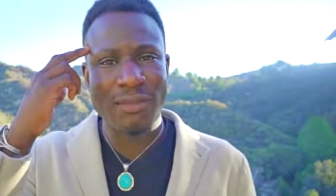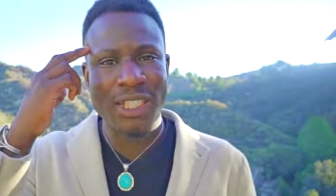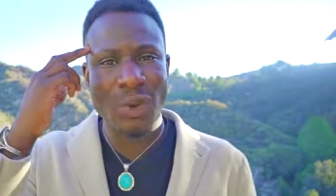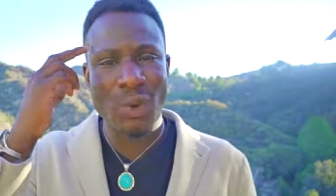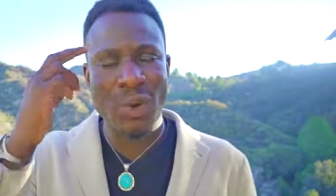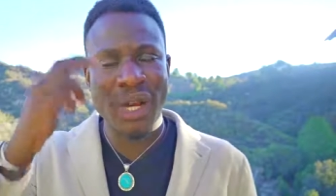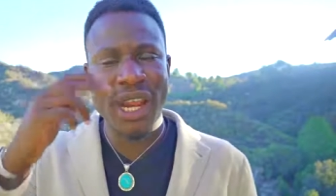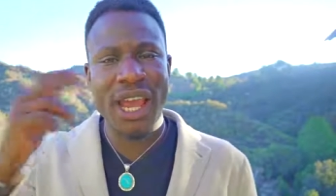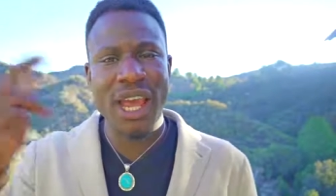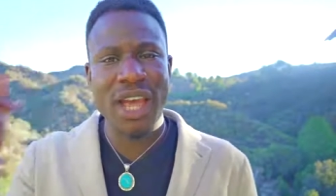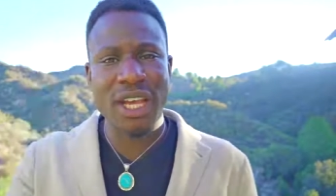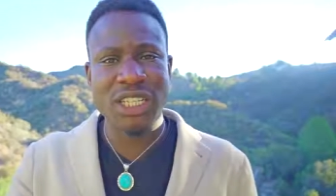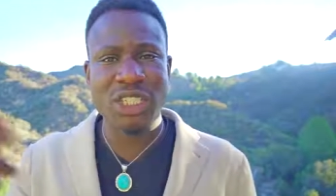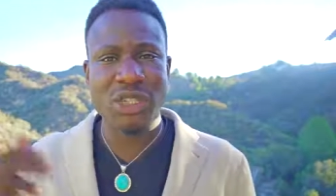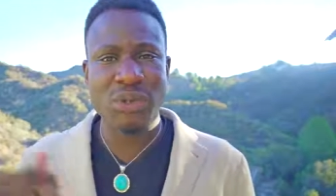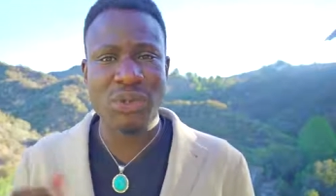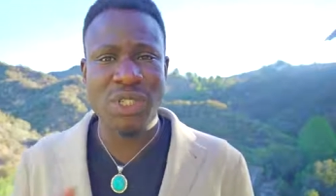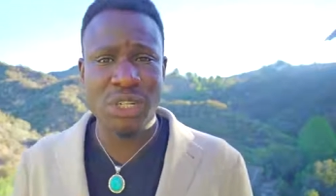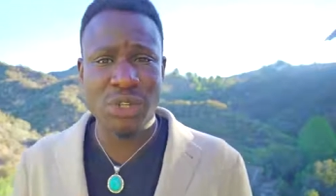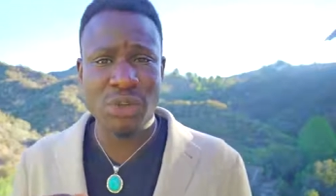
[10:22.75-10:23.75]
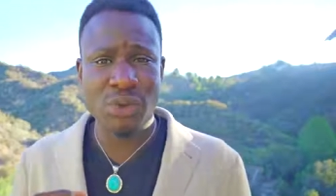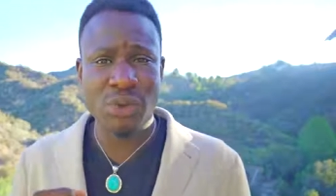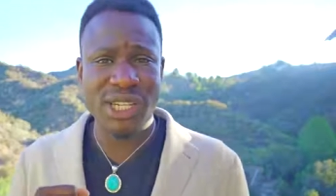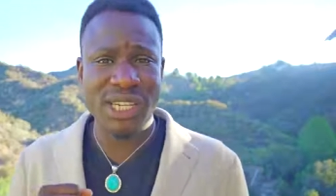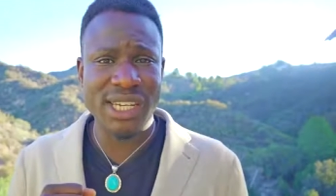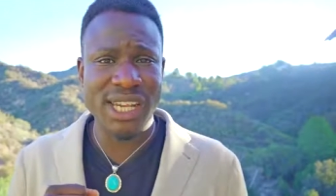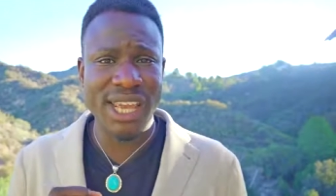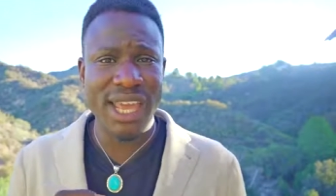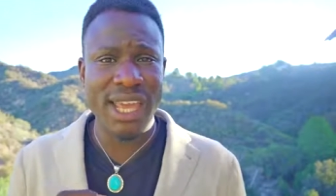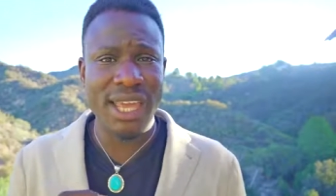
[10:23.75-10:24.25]
So what I ask you to do
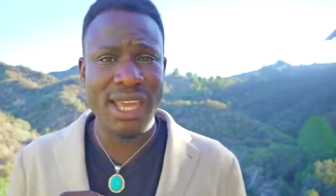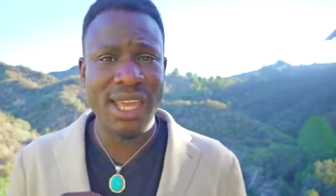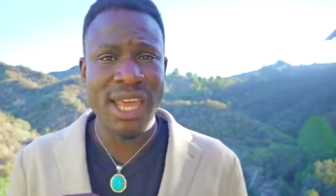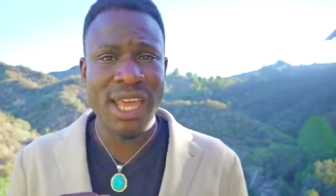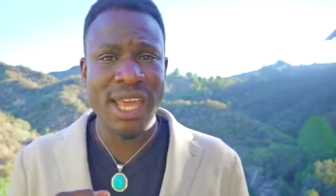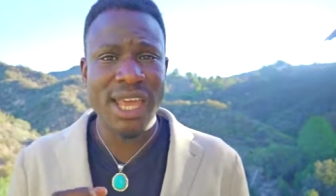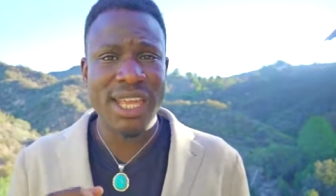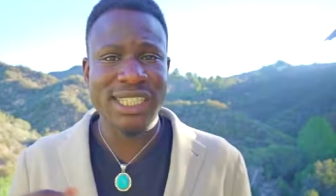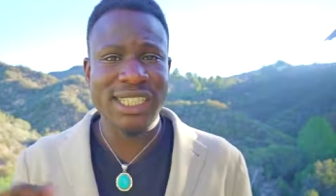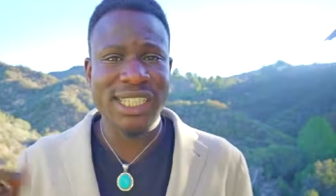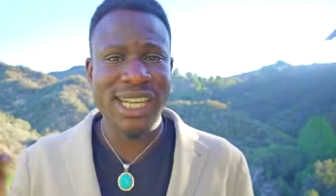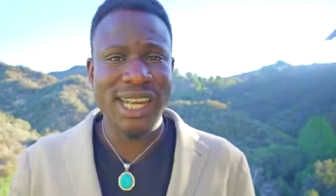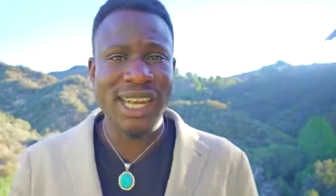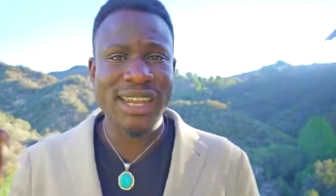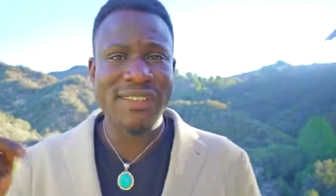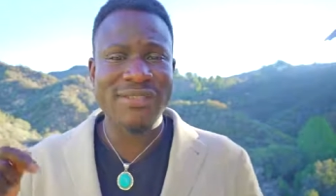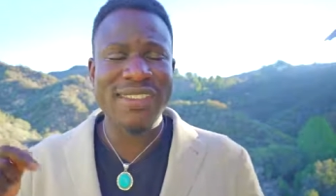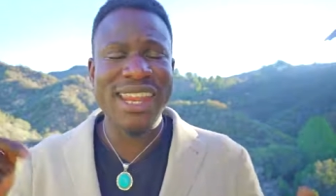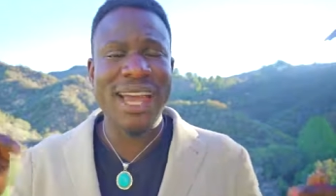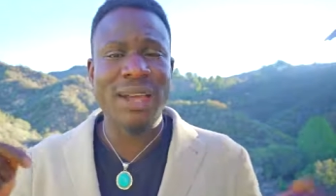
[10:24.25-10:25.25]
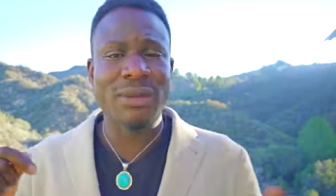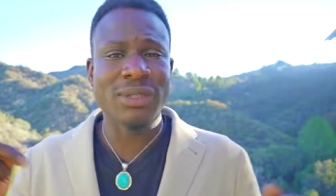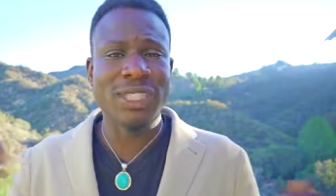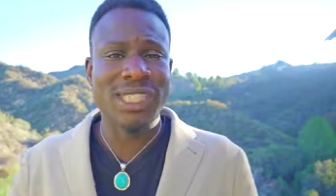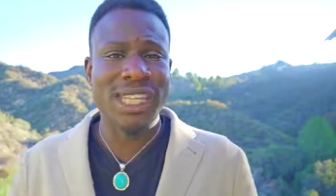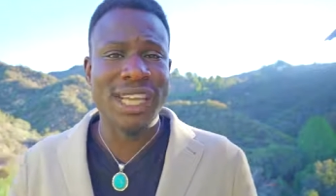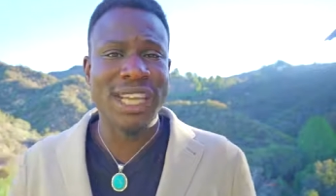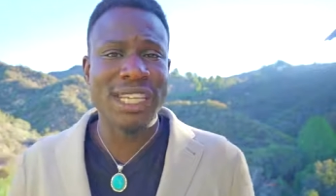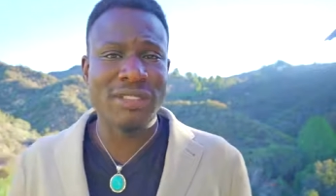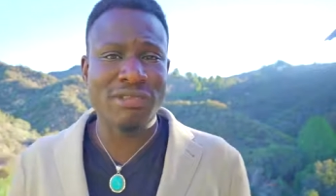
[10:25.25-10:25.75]
today is to live
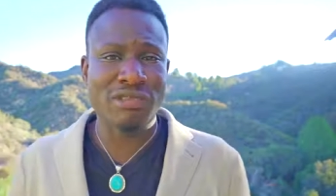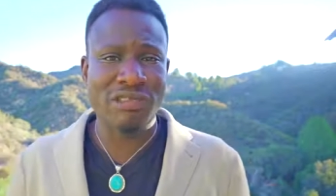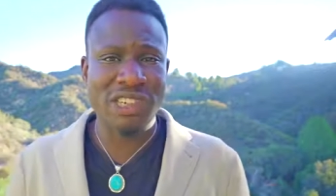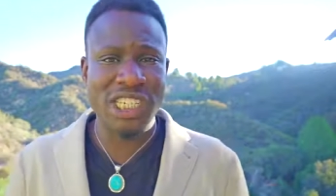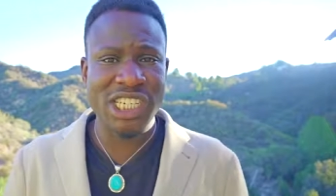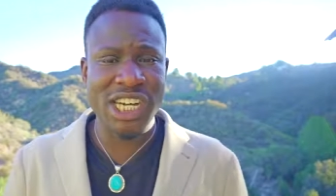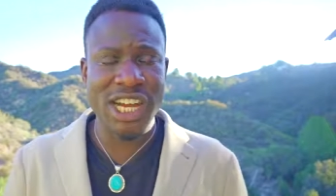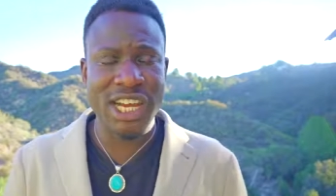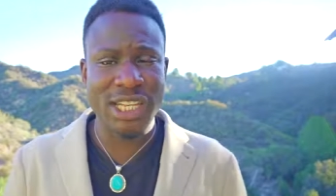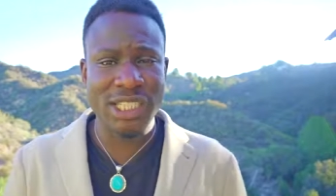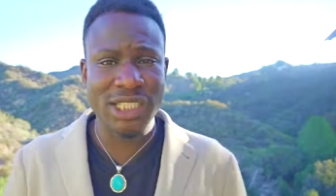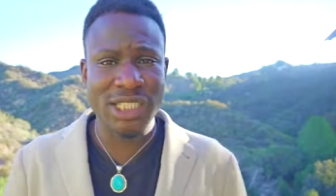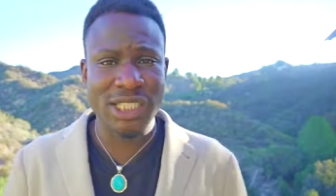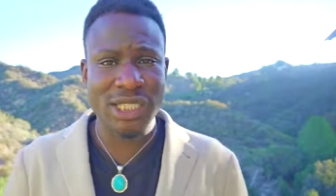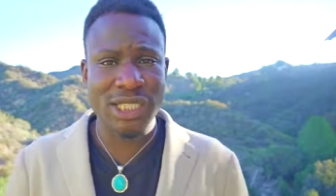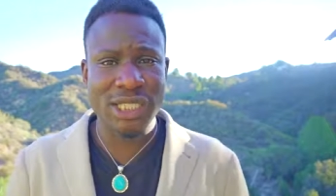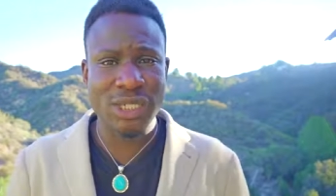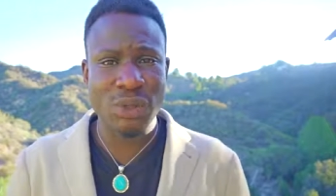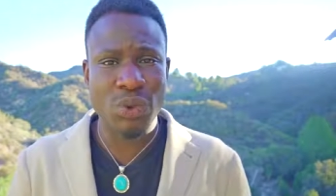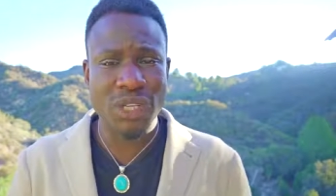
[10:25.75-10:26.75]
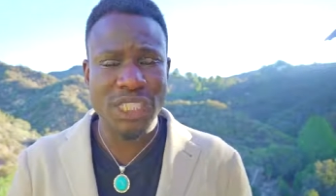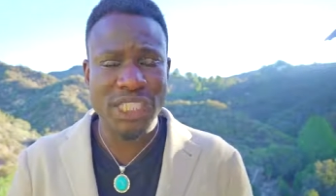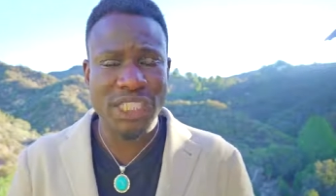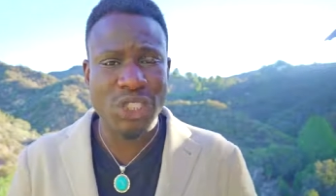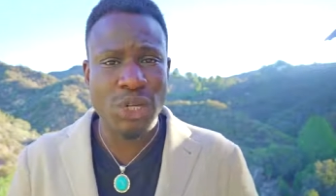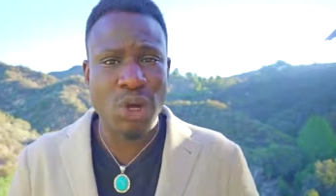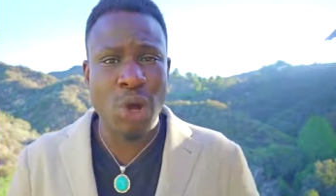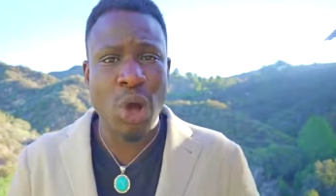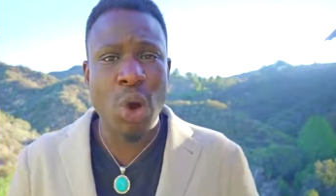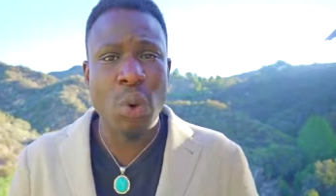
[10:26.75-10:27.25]
downstairs for a change, which
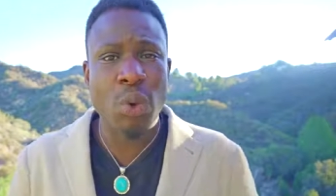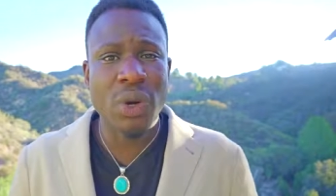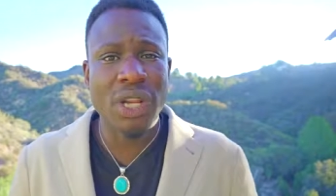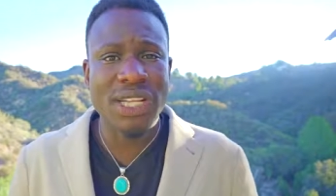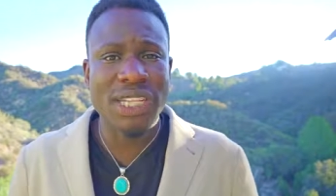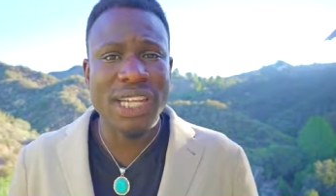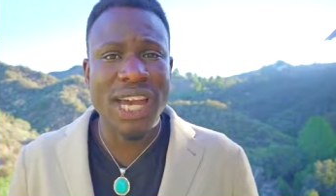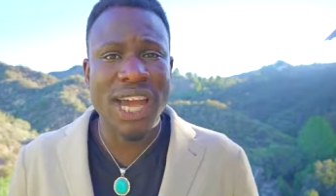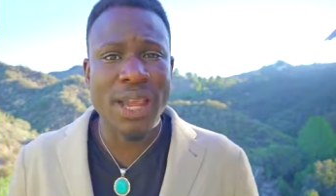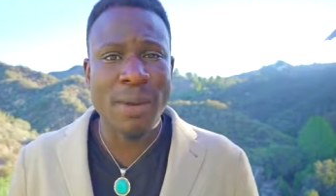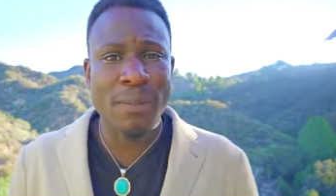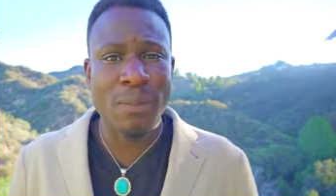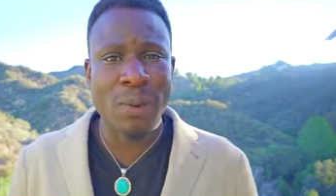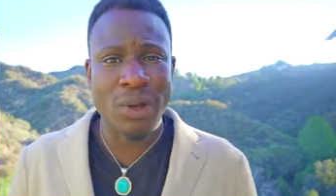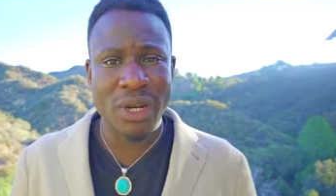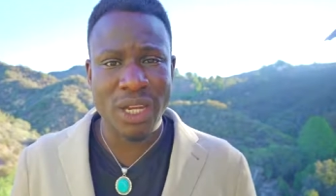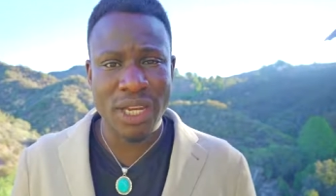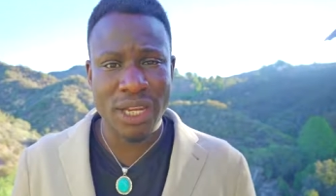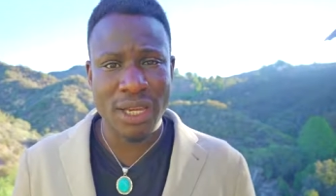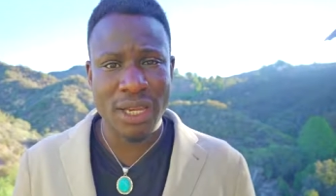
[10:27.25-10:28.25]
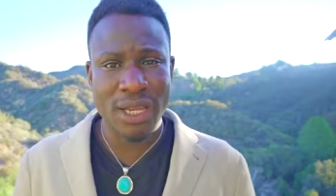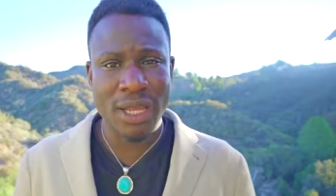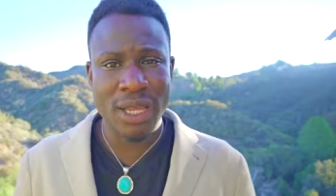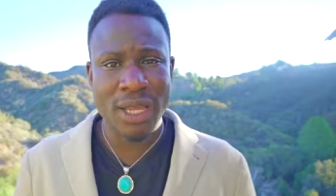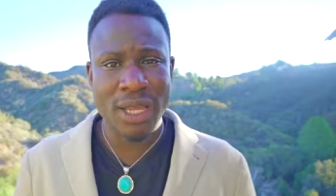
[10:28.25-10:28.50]
is your whole entire body.